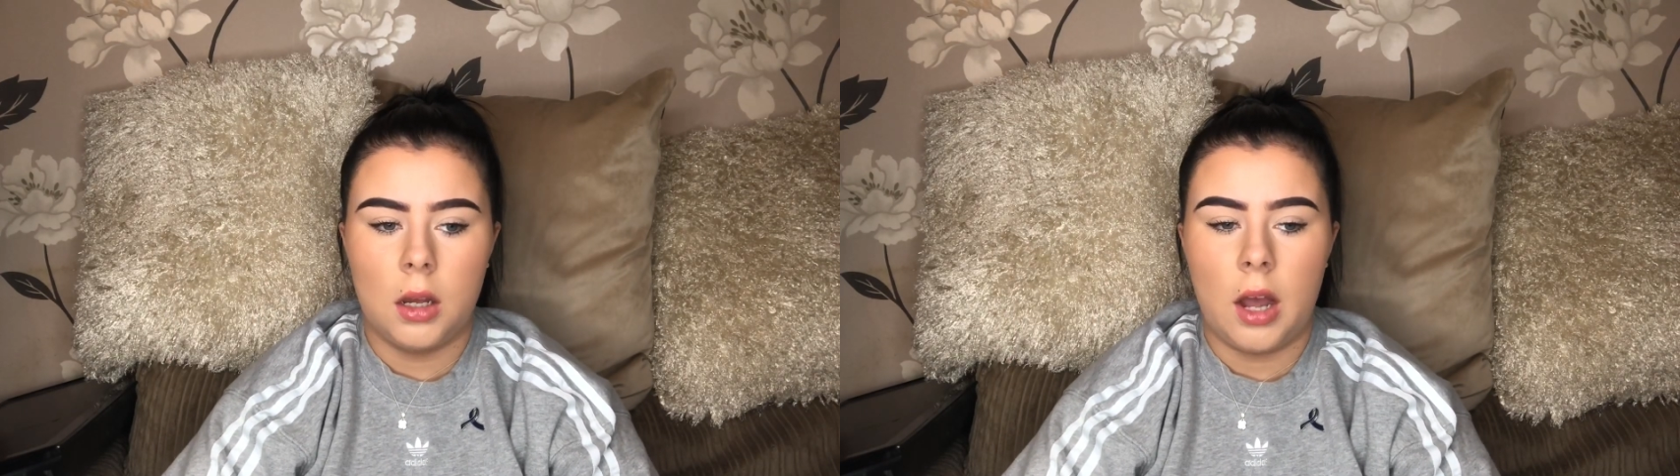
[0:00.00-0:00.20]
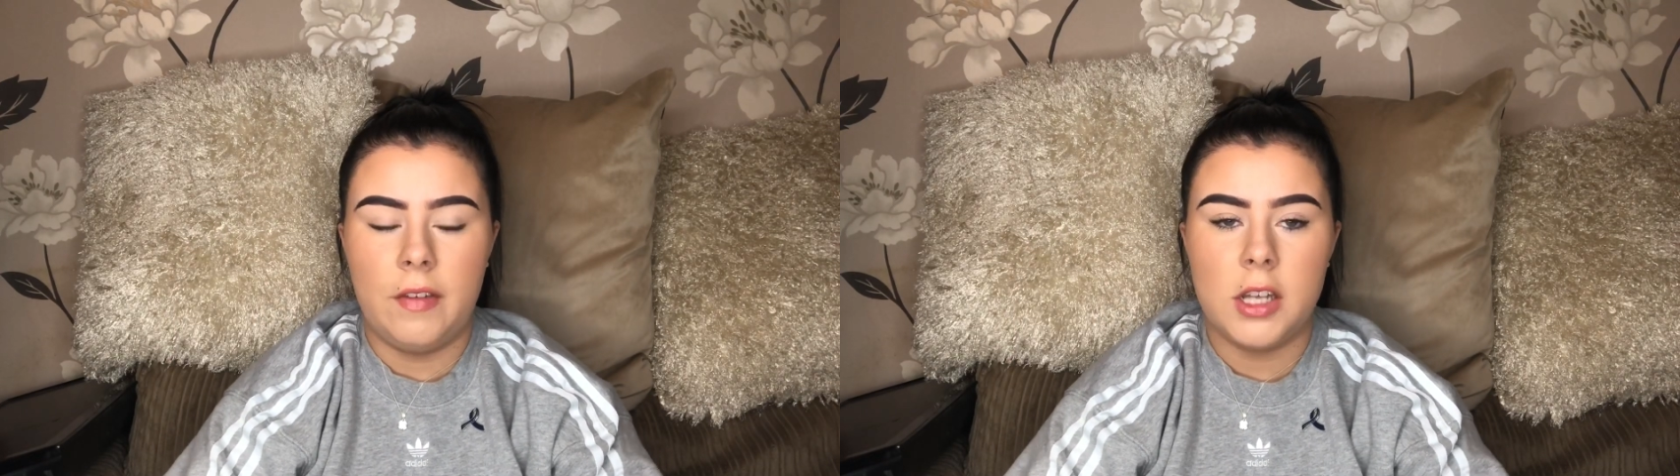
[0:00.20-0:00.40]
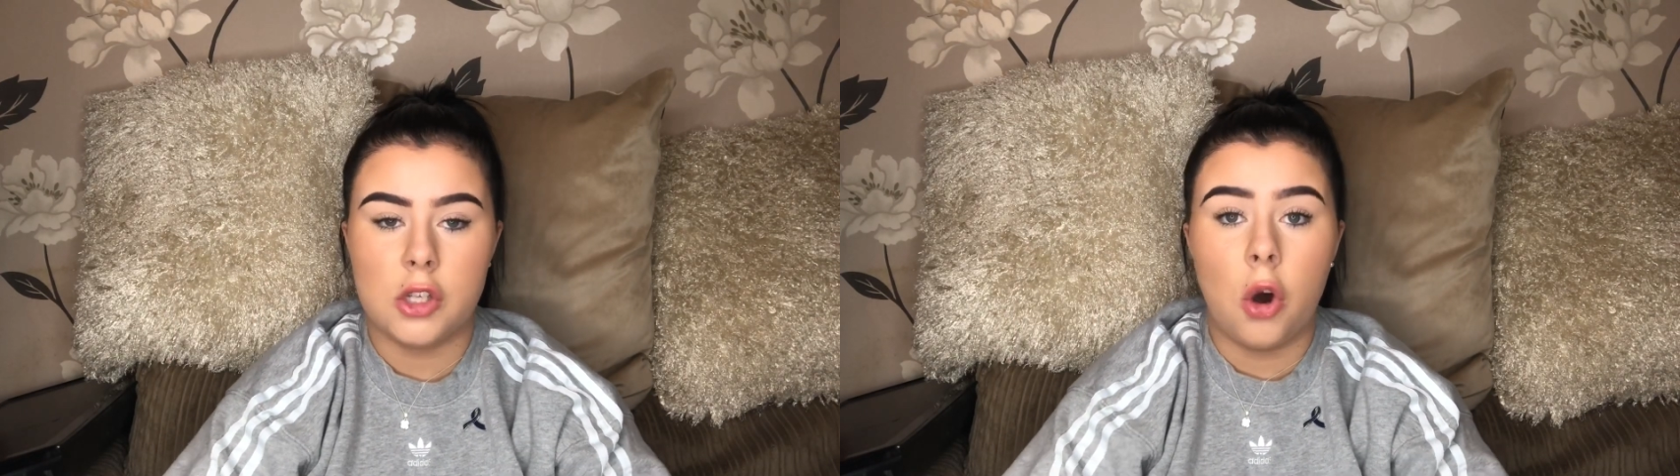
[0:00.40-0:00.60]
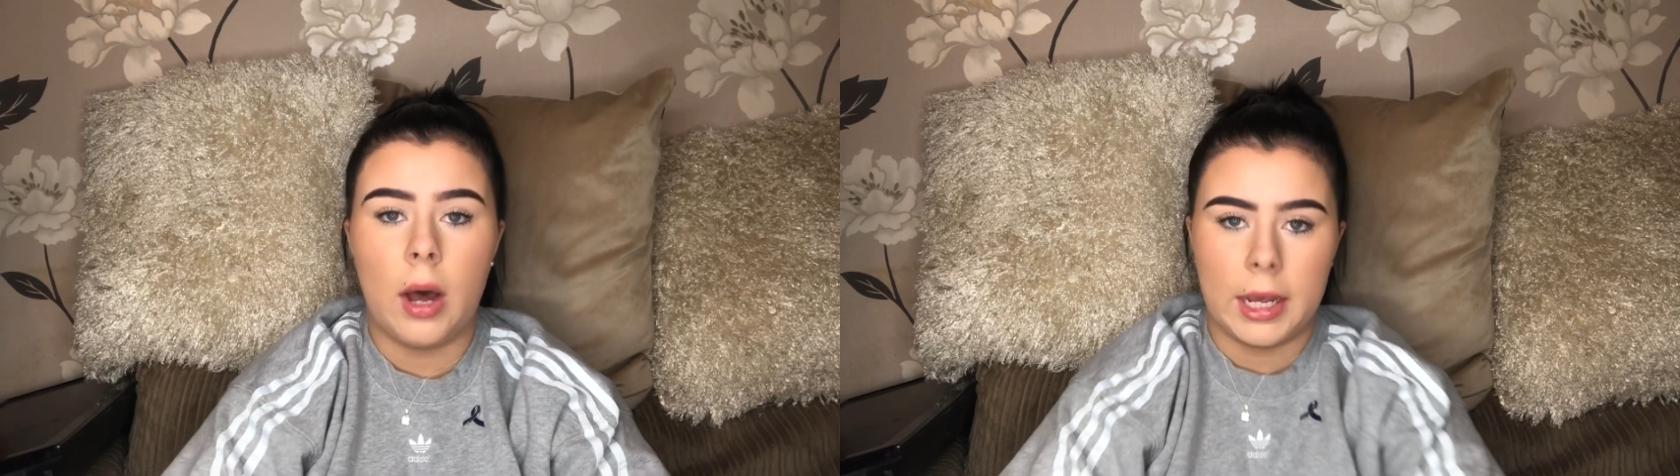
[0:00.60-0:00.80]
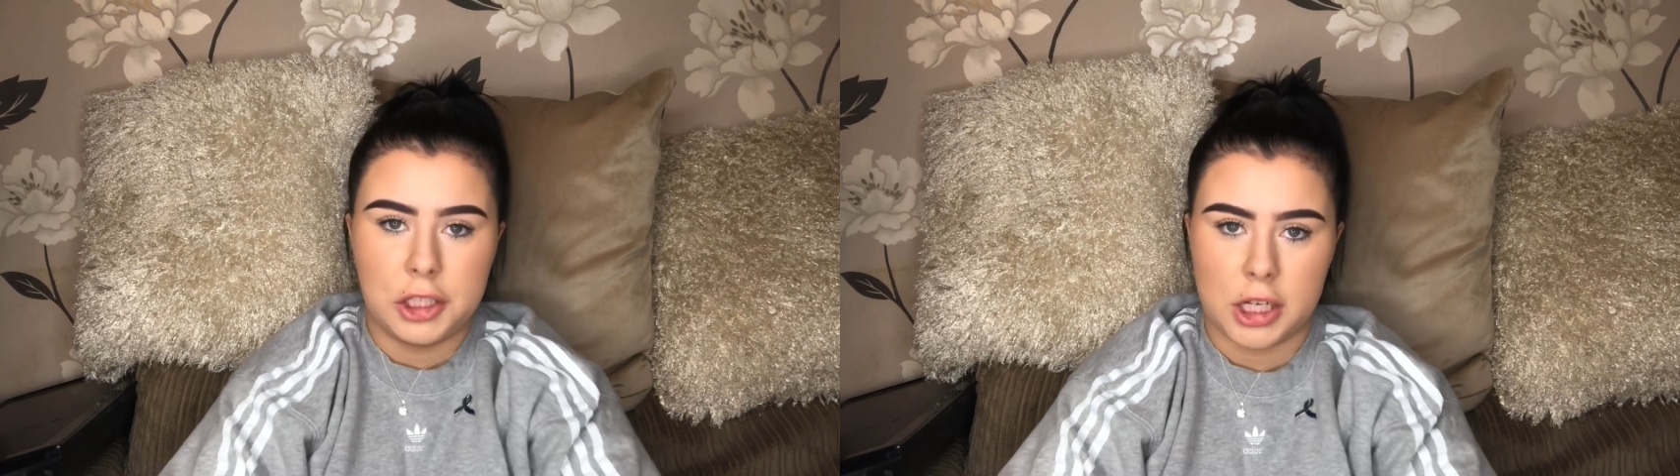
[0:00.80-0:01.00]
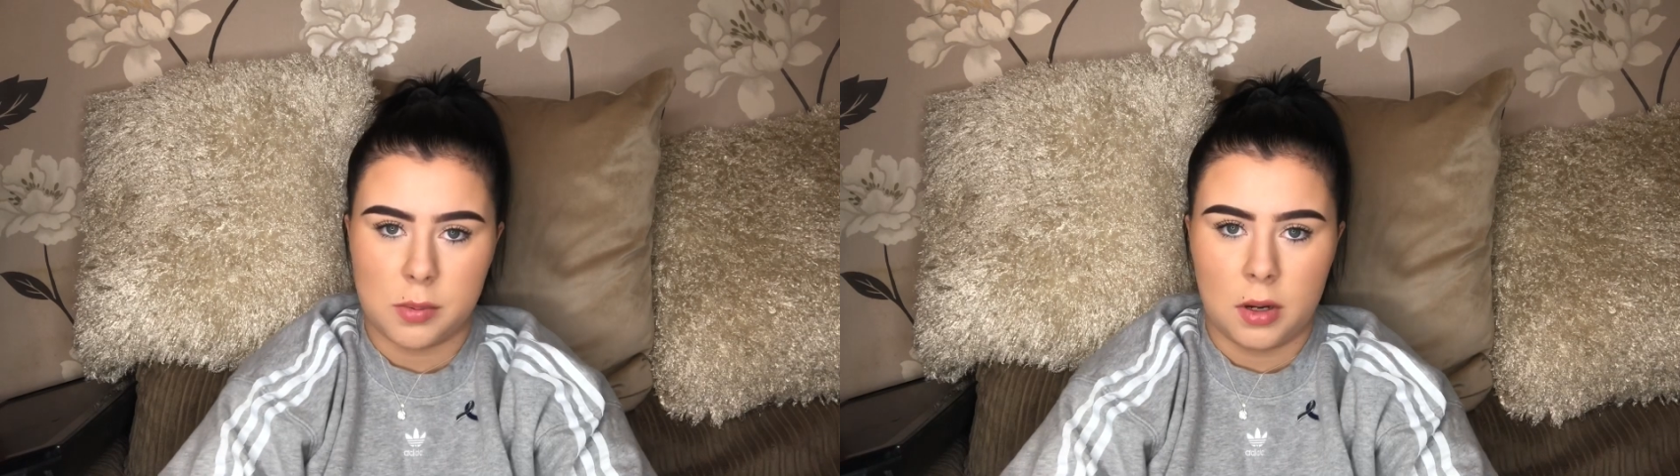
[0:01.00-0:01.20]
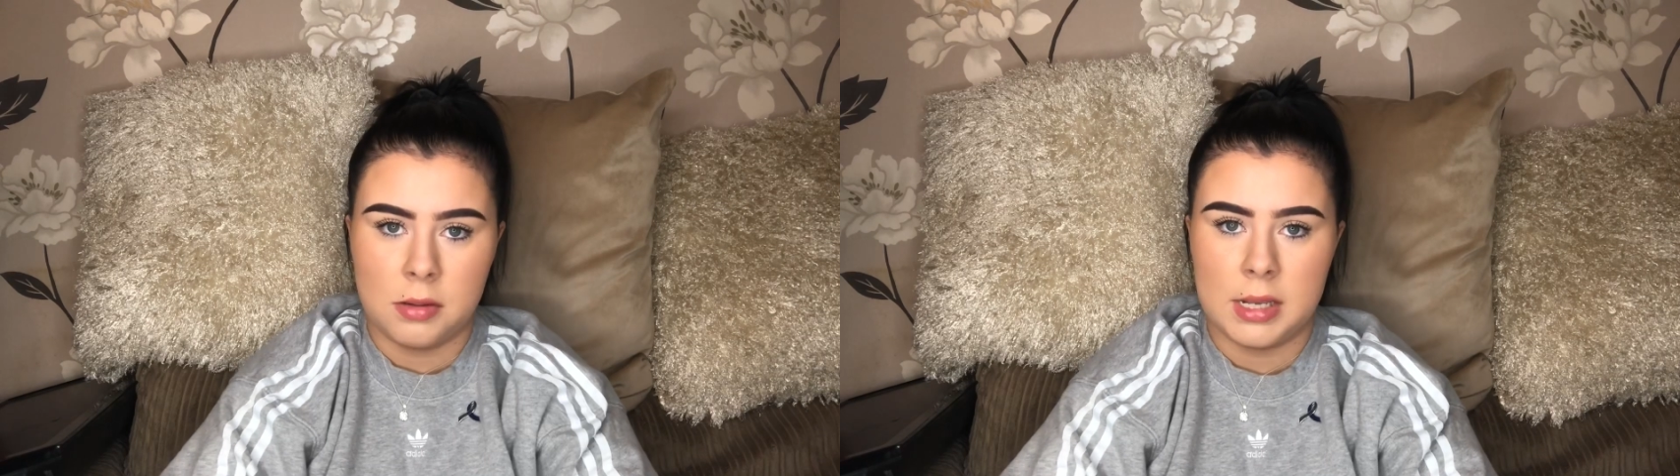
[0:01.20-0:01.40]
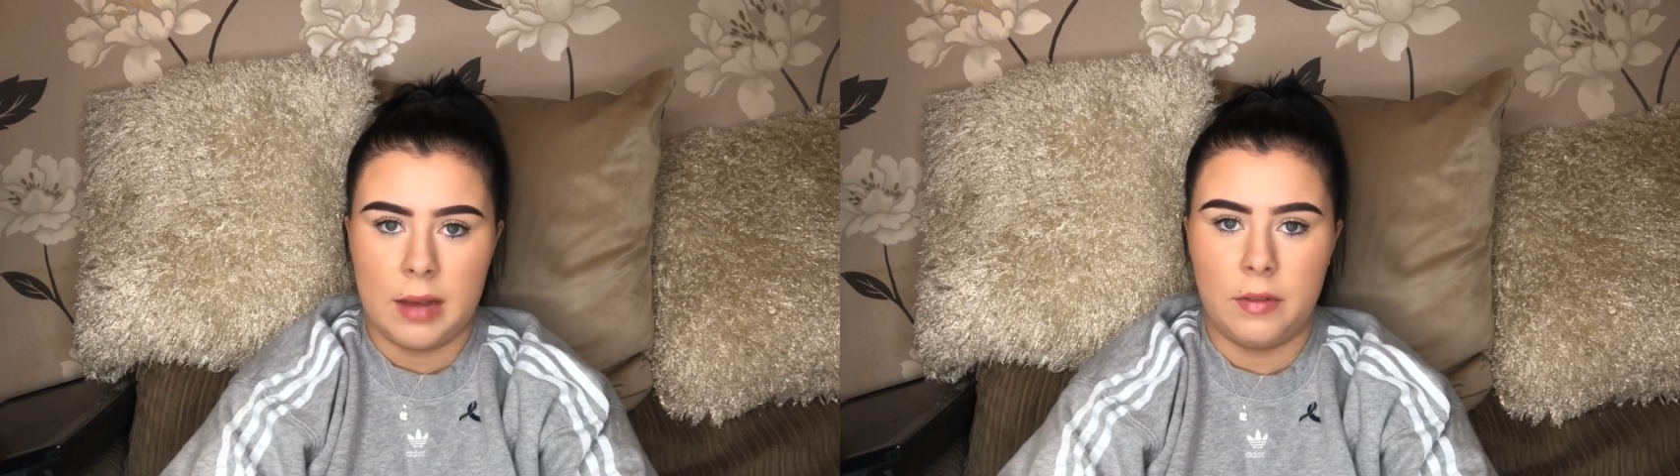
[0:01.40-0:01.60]
I first got HS when I
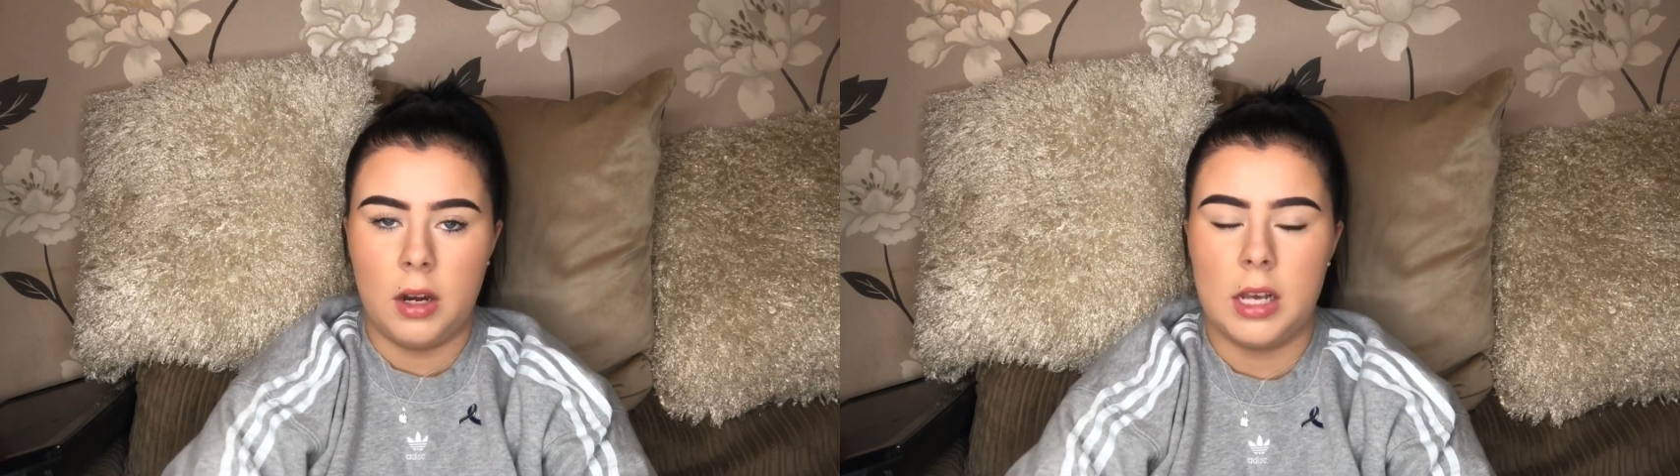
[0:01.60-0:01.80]
was 11.